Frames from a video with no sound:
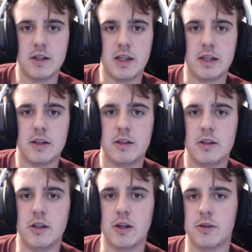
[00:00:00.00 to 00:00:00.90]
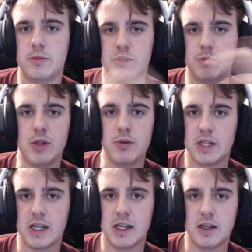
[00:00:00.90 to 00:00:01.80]
like there's
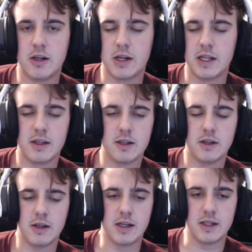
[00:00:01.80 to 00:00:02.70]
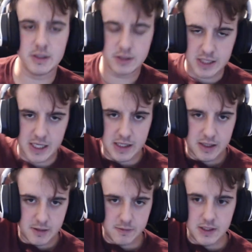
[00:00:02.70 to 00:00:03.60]
music in it or anything. I didn't say that
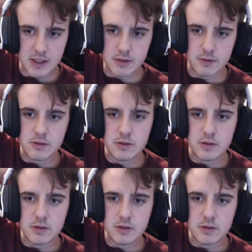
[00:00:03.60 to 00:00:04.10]
in the video.